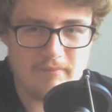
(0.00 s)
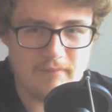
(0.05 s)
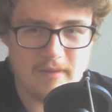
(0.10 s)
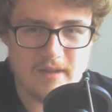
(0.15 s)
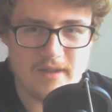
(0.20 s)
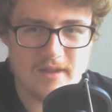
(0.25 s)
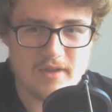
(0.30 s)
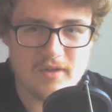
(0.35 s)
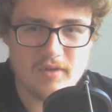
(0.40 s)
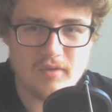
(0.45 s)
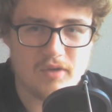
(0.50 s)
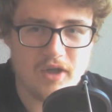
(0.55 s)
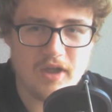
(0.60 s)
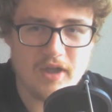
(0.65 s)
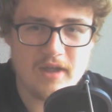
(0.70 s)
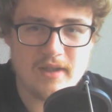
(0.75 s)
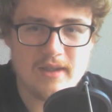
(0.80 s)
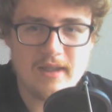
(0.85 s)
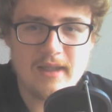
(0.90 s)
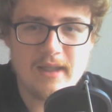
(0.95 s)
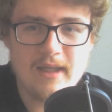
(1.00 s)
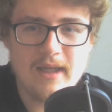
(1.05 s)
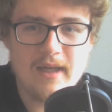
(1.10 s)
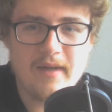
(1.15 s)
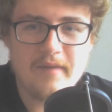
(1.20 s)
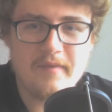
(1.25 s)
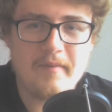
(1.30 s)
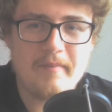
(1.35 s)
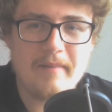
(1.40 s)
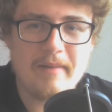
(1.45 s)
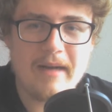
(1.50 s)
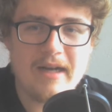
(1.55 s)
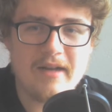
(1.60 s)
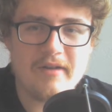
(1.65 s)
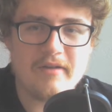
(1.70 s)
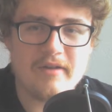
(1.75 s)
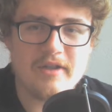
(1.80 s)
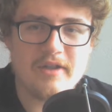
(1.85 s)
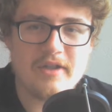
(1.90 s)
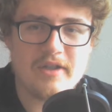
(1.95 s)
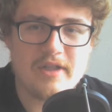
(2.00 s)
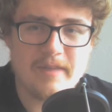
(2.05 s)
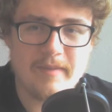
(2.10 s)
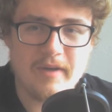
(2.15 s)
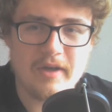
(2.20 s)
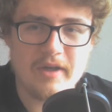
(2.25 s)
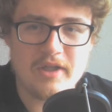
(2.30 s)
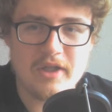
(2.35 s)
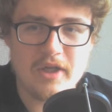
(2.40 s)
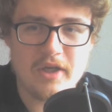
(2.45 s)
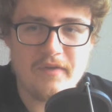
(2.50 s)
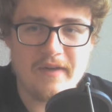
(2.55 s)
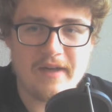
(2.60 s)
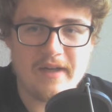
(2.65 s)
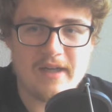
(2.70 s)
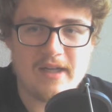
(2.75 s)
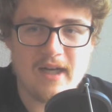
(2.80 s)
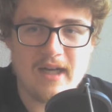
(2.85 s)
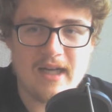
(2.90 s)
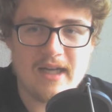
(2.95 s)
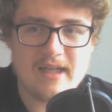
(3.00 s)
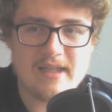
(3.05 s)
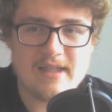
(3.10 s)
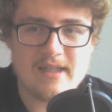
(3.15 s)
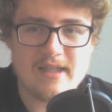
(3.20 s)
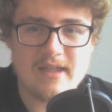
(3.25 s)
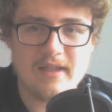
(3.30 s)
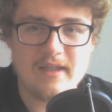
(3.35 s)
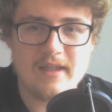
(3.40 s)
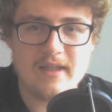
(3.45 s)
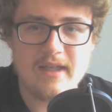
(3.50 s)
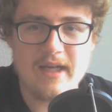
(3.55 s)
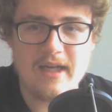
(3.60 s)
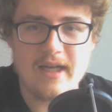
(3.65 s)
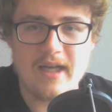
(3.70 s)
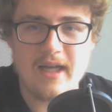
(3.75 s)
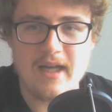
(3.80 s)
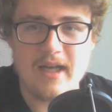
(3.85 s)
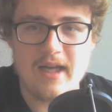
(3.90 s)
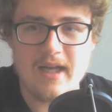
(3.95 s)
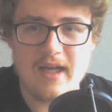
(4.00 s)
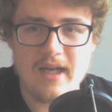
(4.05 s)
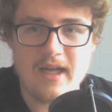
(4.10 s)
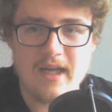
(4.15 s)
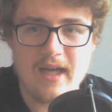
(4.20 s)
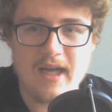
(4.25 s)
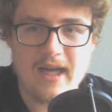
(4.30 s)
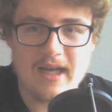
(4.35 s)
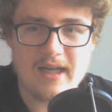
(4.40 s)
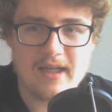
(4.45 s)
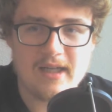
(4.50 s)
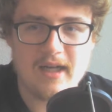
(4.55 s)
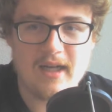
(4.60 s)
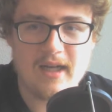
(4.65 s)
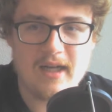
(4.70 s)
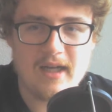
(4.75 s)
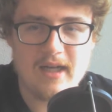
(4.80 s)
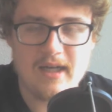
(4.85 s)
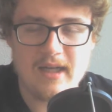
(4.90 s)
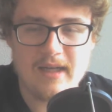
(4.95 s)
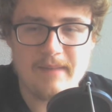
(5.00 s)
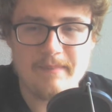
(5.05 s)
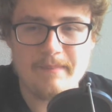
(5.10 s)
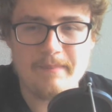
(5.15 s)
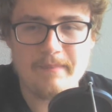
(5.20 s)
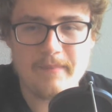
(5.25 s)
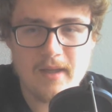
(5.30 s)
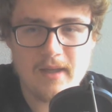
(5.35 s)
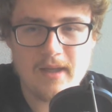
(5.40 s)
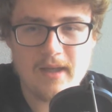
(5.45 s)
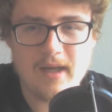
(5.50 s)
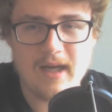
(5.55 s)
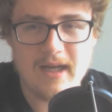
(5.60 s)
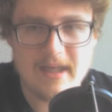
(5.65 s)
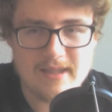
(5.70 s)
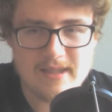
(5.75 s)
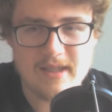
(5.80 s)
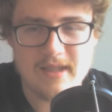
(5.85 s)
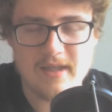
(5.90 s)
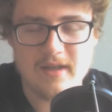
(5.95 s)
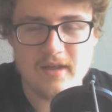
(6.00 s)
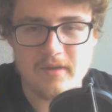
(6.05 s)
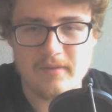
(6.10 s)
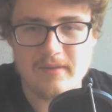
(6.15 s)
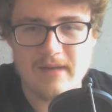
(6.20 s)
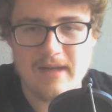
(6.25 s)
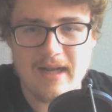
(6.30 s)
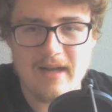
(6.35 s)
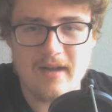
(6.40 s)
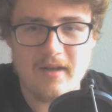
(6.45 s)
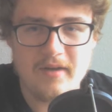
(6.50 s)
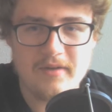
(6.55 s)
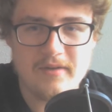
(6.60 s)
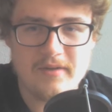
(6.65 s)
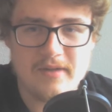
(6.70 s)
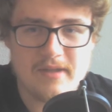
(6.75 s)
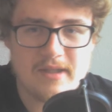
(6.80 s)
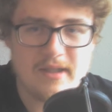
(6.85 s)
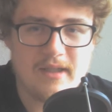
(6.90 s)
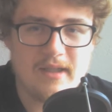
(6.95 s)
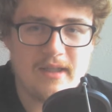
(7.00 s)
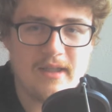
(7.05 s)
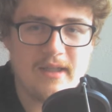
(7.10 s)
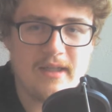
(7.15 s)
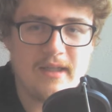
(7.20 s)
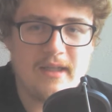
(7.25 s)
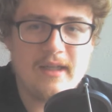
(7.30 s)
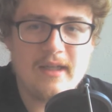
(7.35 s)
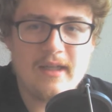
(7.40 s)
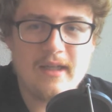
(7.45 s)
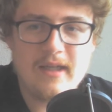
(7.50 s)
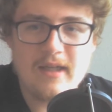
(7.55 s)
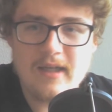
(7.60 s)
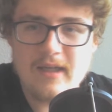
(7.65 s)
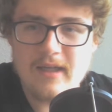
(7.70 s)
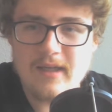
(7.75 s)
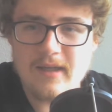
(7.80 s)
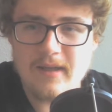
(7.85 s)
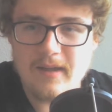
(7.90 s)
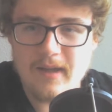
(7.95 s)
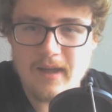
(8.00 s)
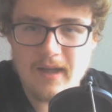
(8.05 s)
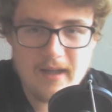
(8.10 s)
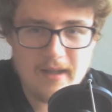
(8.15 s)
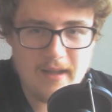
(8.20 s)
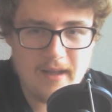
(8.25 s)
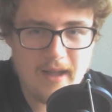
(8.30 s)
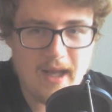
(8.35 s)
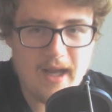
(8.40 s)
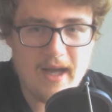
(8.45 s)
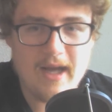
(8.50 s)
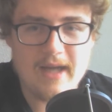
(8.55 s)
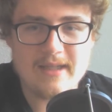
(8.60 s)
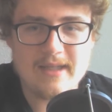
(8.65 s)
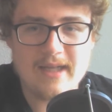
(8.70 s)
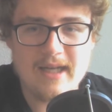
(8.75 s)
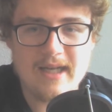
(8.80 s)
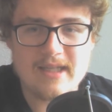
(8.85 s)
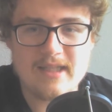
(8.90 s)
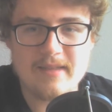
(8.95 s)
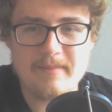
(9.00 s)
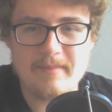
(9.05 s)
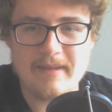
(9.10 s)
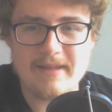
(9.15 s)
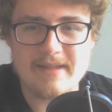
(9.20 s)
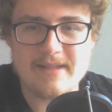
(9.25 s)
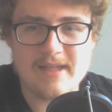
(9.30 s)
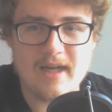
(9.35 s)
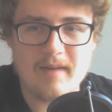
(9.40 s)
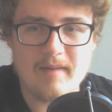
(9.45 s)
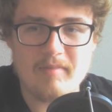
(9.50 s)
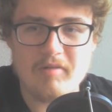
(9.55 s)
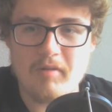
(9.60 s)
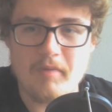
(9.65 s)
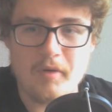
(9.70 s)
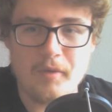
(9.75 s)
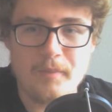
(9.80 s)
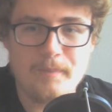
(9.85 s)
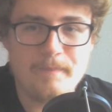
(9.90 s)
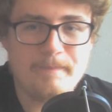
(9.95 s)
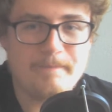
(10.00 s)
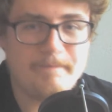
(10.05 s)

This is all good. Finn Balor and Samoa Joe defeated Carl Anderson Carl Anderson and Luke Gallows. And Alexa Bliss cut a promo